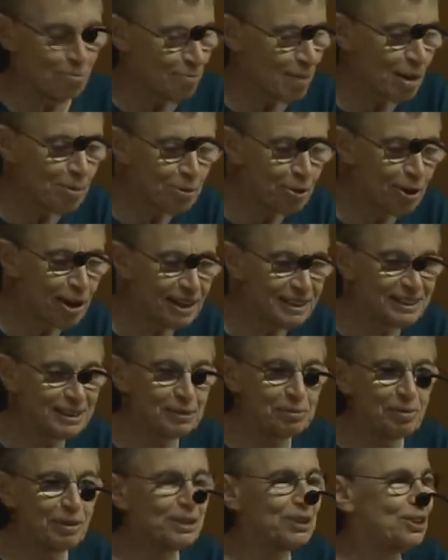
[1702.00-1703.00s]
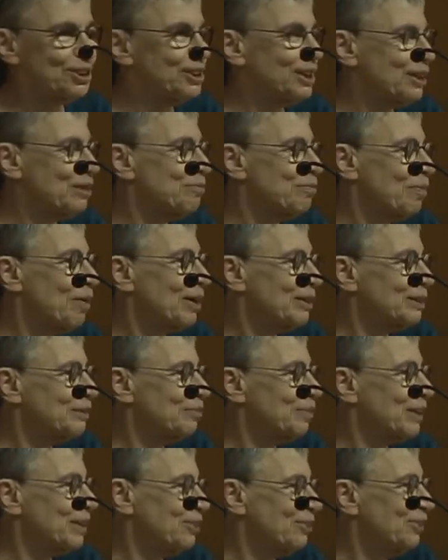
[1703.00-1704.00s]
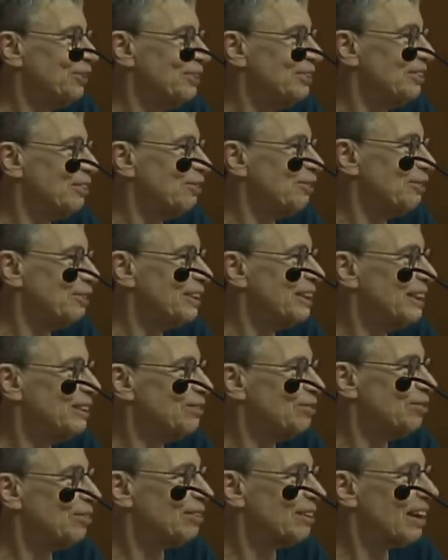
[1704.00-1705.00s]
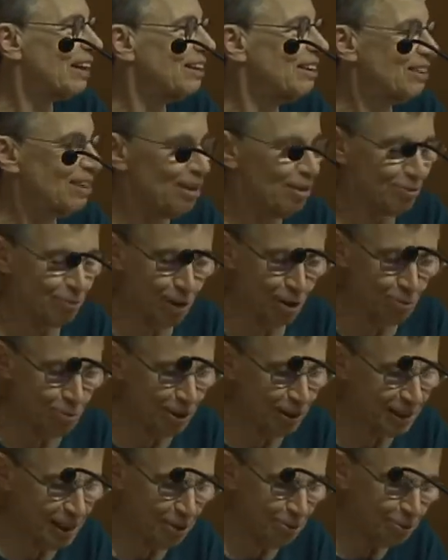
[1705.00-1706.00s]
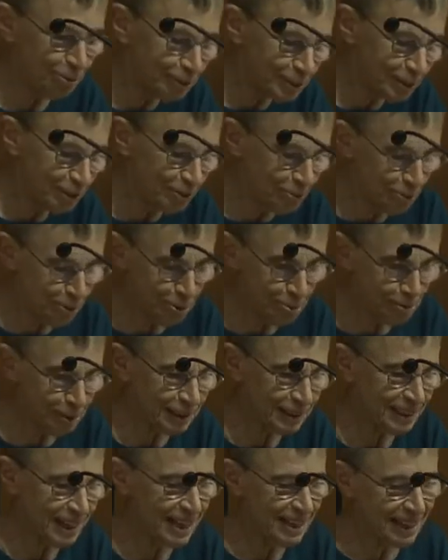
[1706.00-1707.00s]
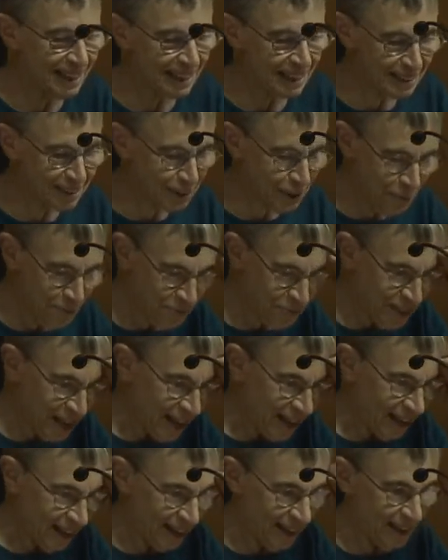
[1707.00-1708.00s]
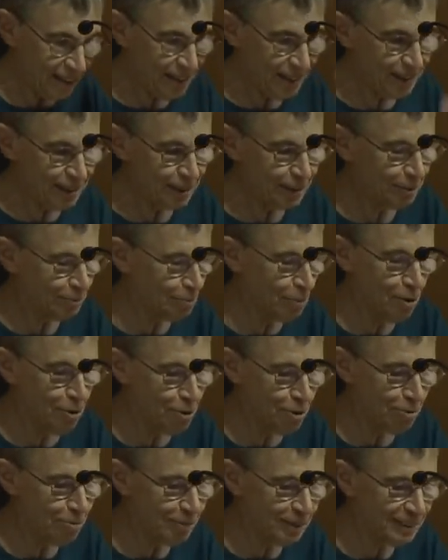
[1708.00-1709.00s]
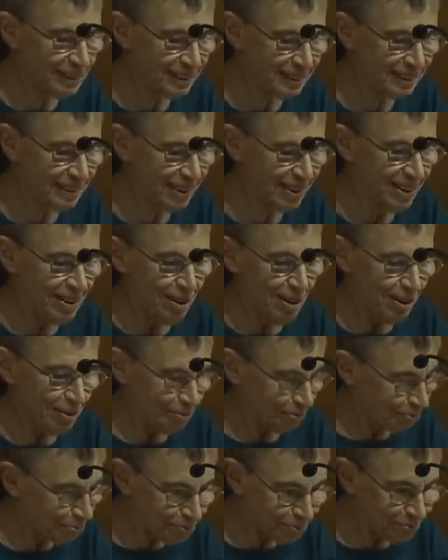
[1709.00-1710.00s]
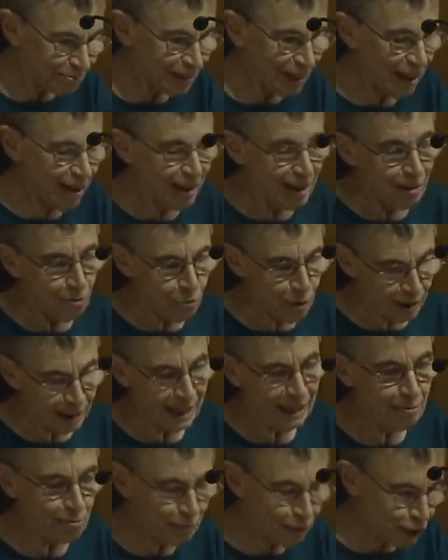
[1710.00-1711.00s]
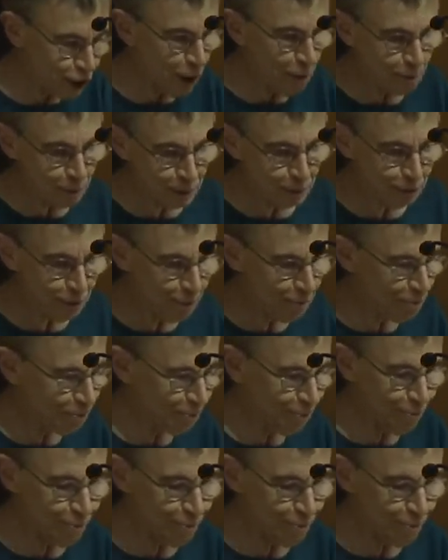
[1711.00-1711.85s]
memorize as much as she could possibly could, or at least of what they were reciting. And so this poem is, it jumps from